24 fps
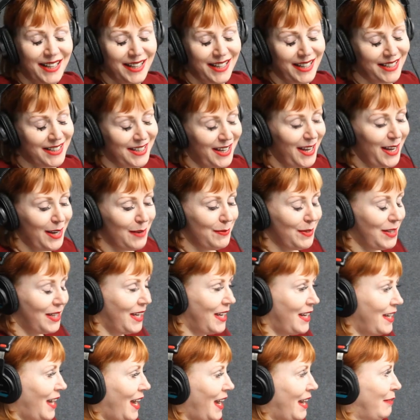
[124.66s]
that time, and
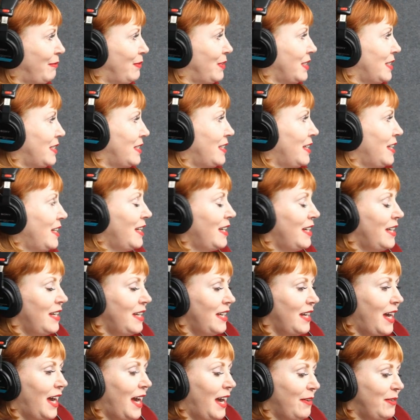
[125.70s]
then I was
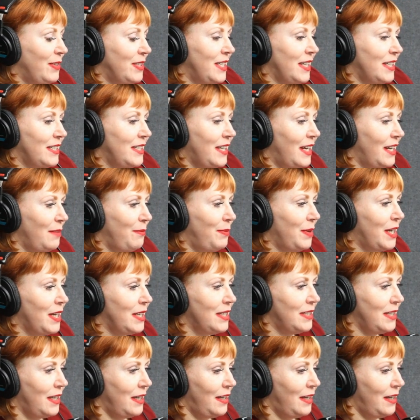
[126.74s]
excited because